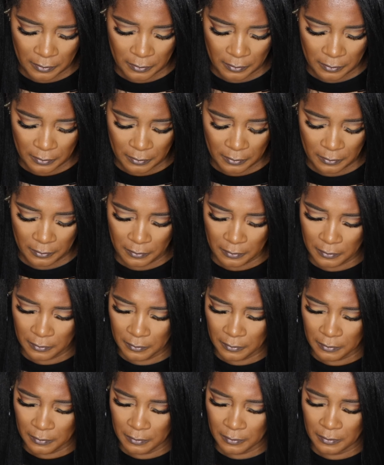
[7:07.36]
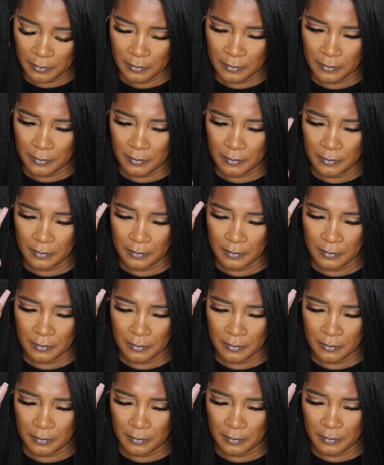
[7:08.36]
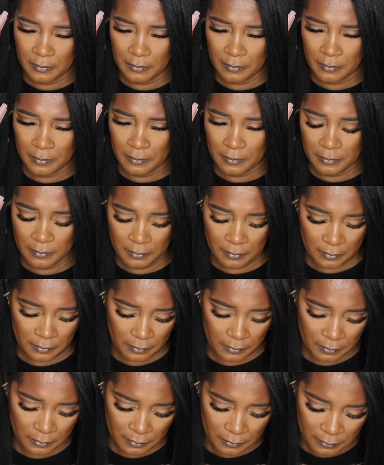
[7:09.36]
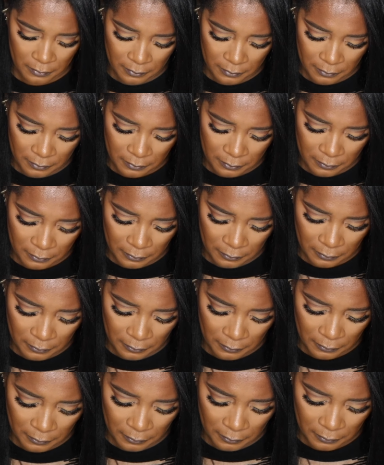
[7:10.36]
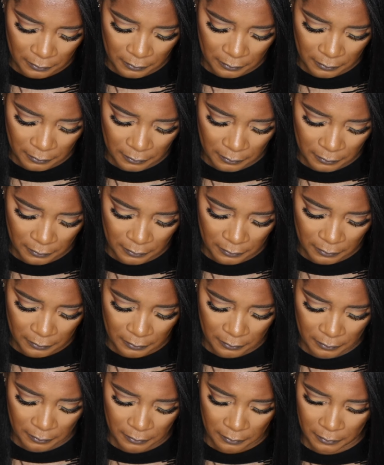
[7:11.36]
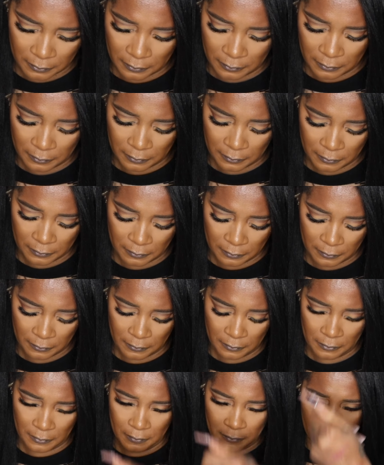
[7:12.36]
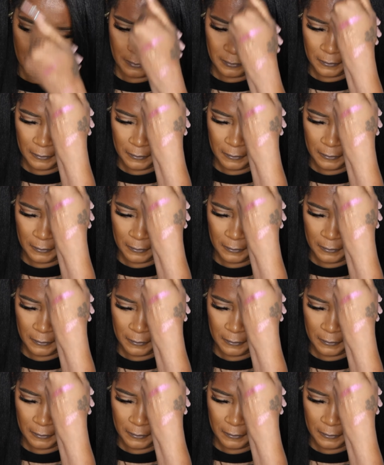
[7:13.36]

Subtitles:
(no one is talking)